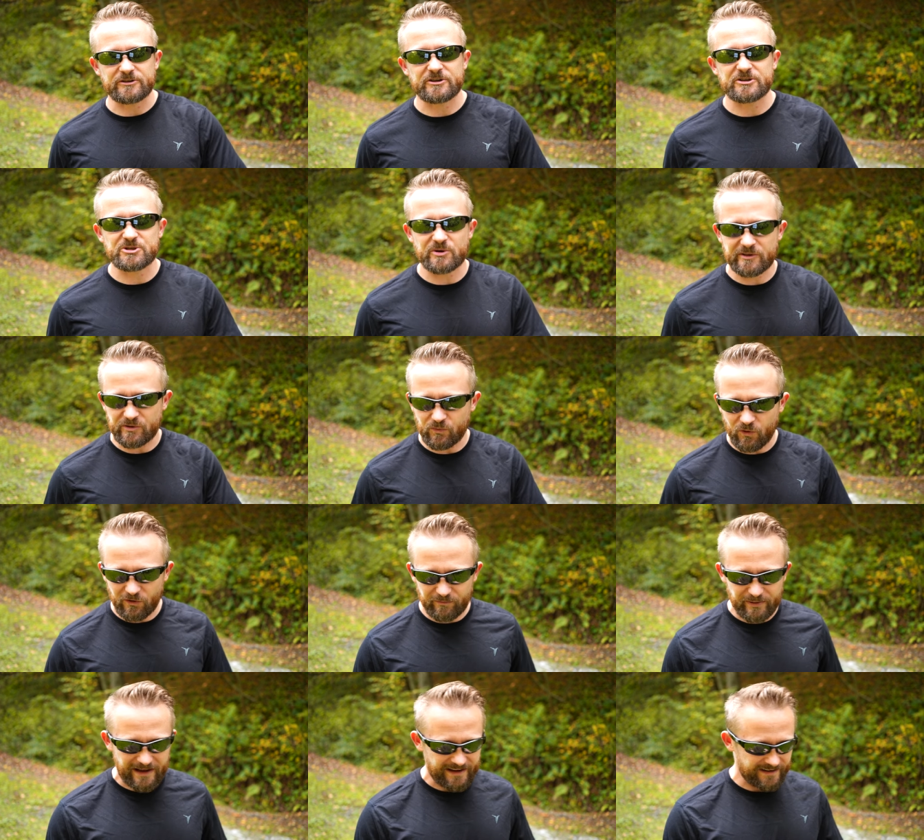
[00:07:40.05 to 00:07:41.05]
You could join the
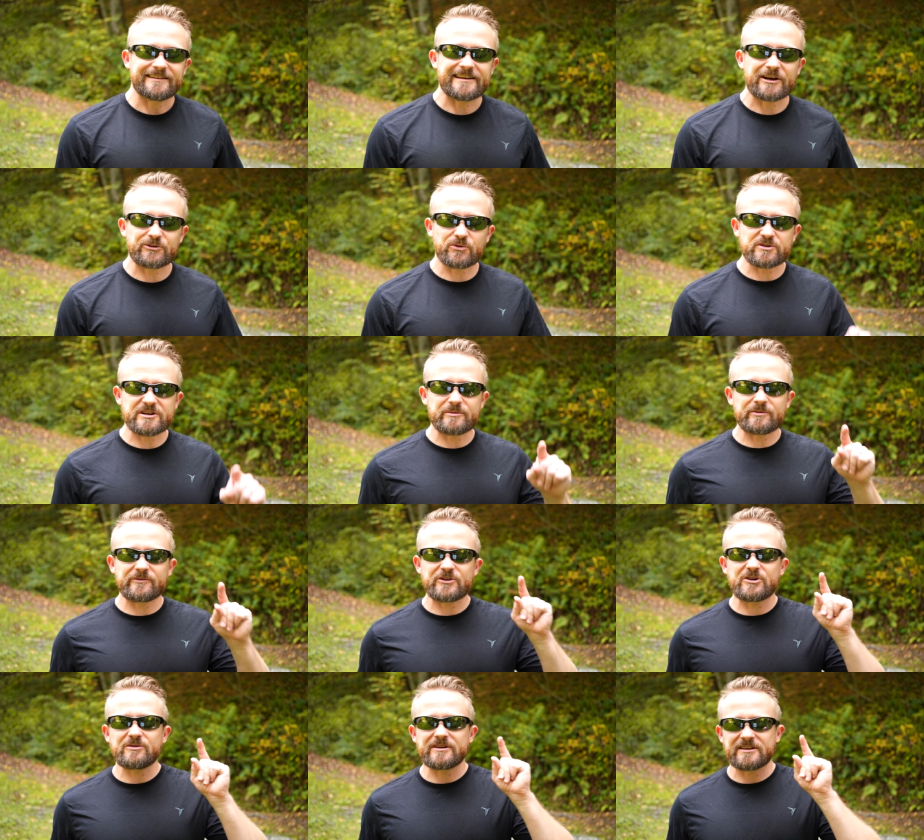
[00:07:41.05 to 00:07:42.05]
Wolf Pack. The Outdoor Gear
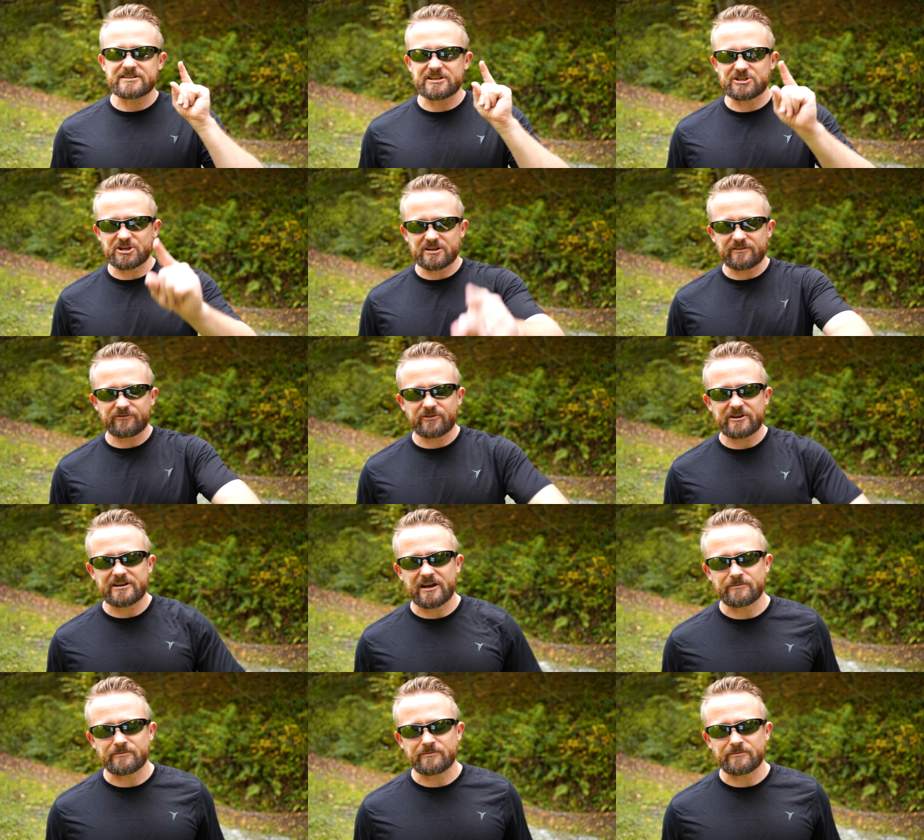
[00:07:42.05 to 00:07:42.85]
Review is agenda free.